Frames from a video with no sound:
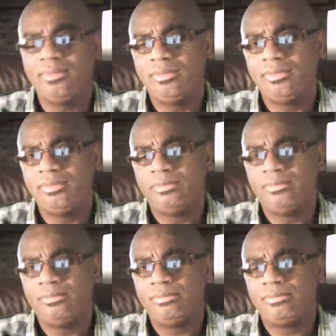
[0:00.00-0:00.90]

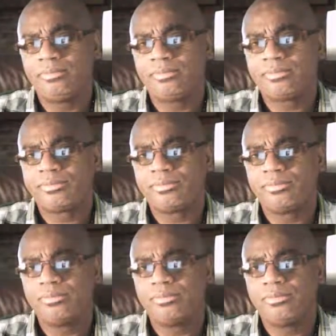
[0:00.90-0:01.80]

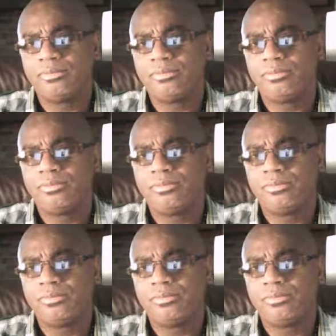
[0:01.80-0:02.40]
(silence)